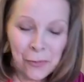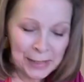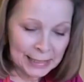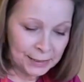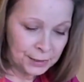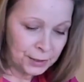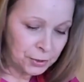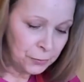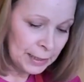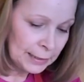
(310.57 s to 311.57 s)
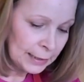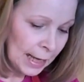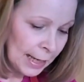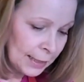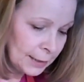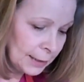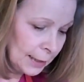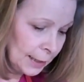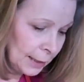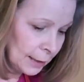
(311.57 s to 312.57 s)
all we need to do is add
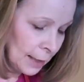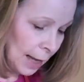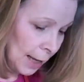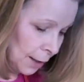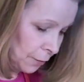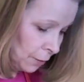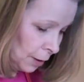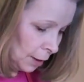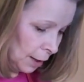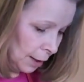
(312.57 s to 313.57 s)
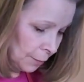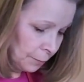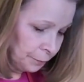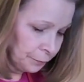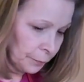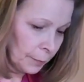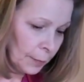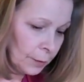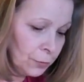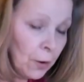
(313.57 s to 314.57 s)
in our
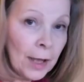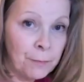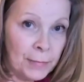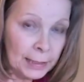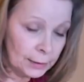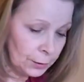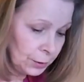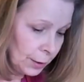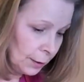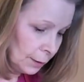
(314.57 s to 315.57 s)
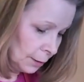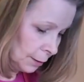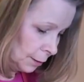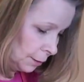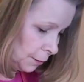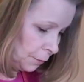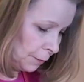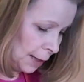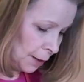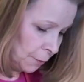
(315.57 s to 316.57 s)
dried mixture, the
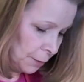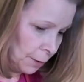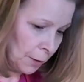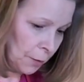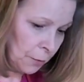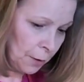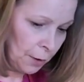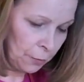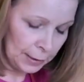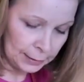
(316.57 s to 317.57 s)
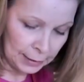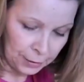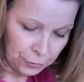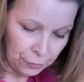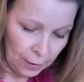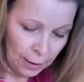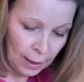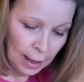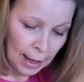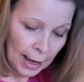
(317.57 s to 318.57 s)
flour, the cocoa, etc.,
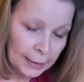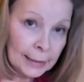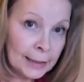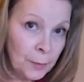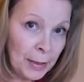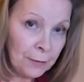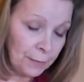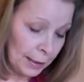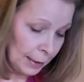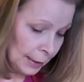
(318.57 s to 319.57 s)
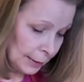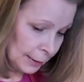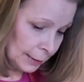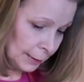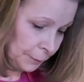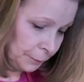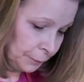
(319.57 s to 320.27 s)
and a little bit of Guinness.